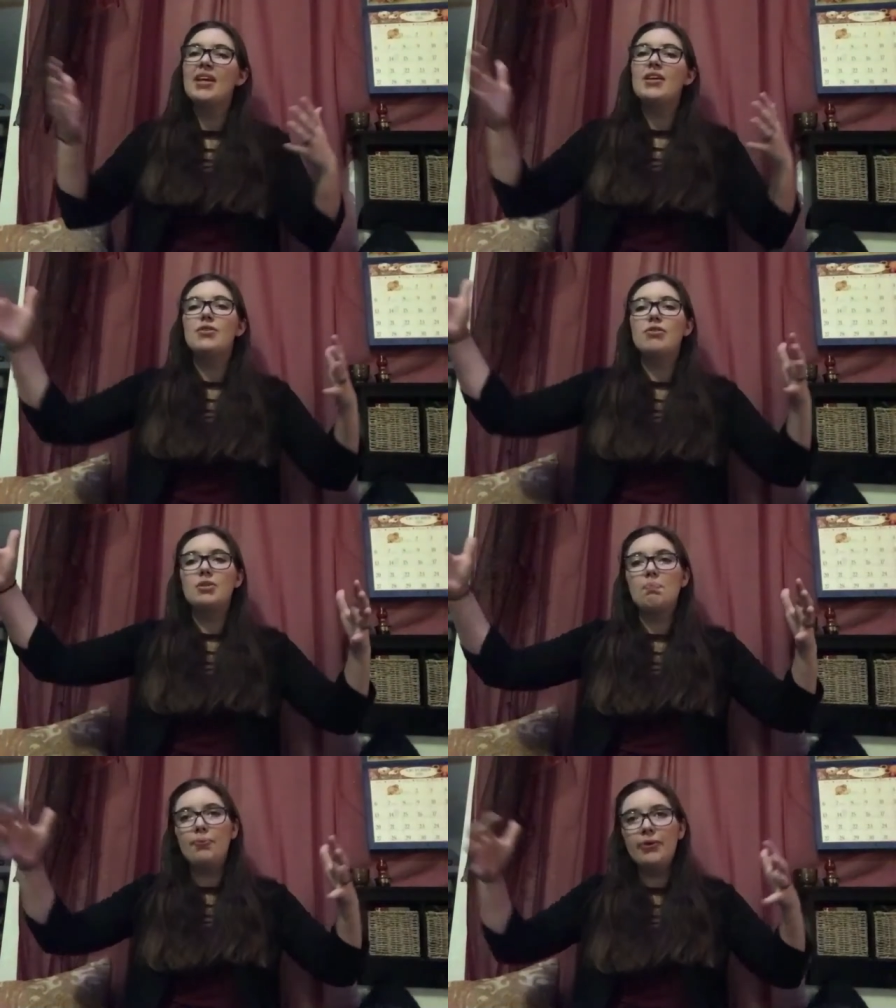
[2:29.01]
So
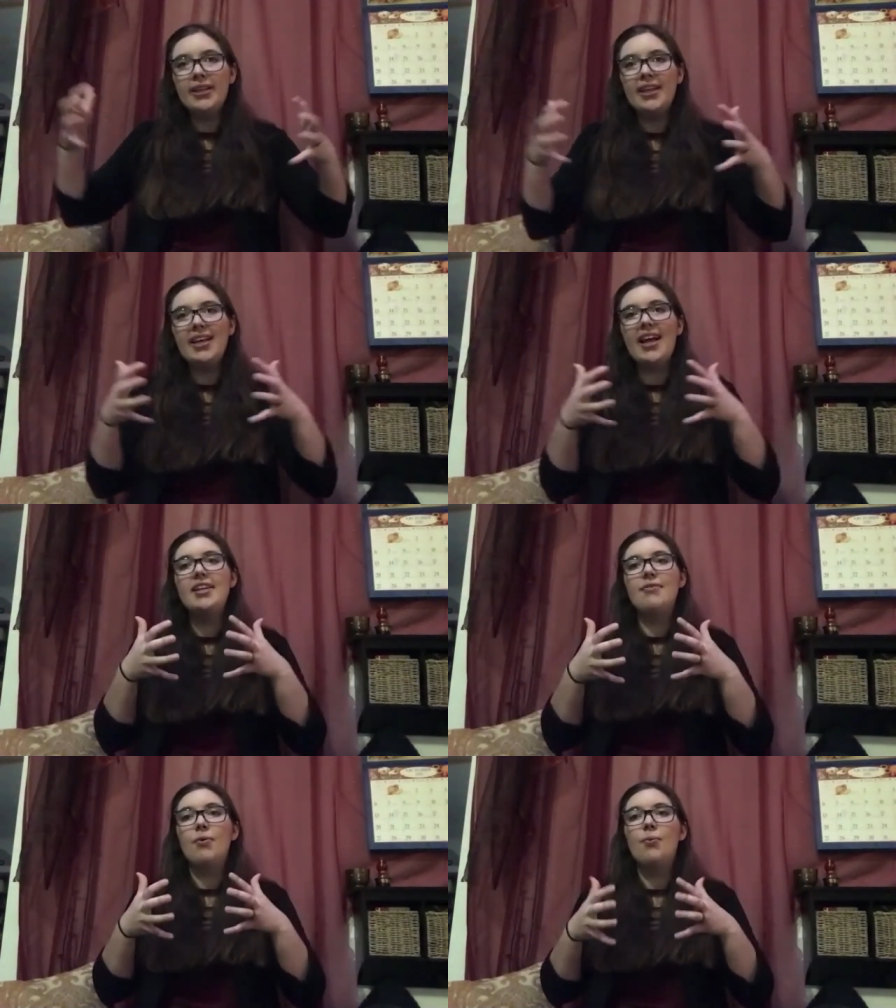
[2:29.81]
just bringing
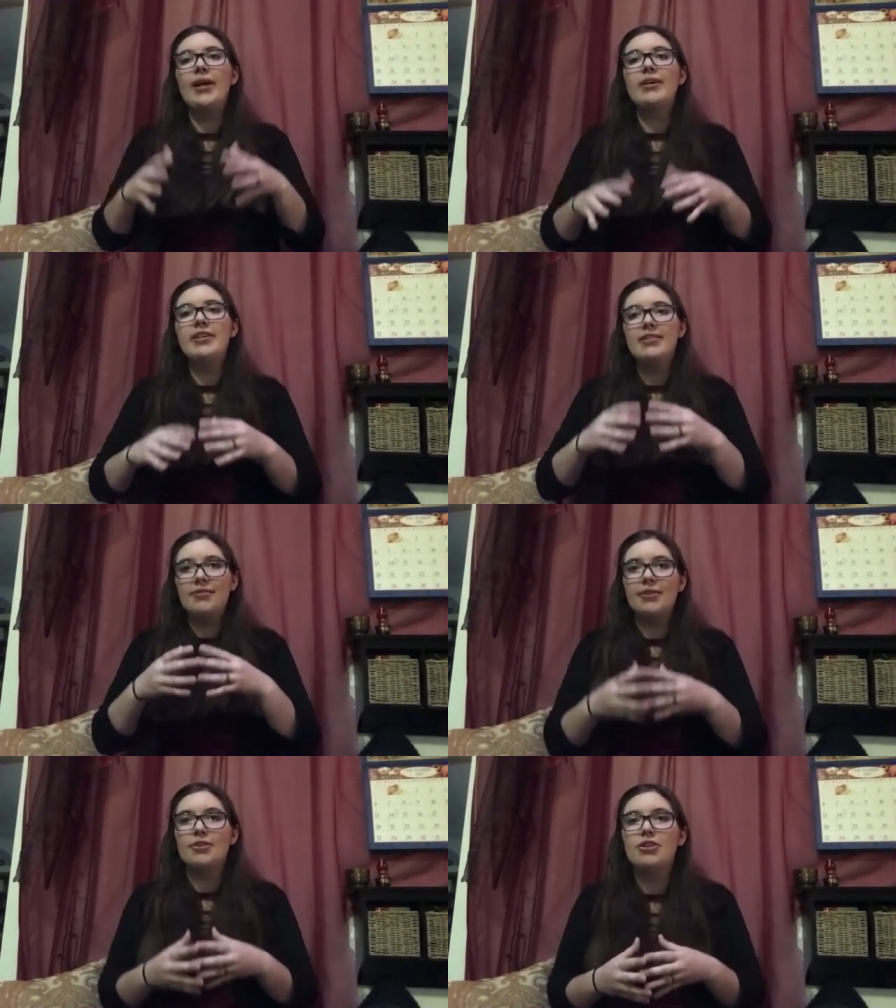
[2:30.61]
kind of awareness
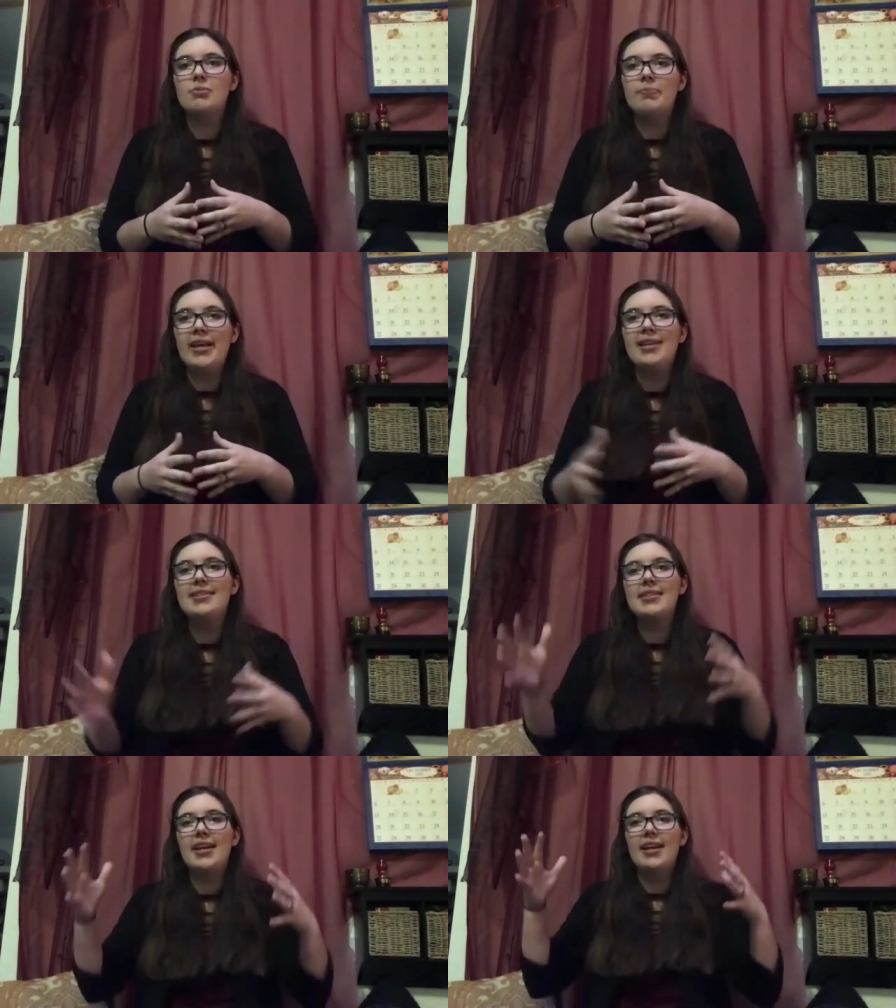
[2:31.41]
of your space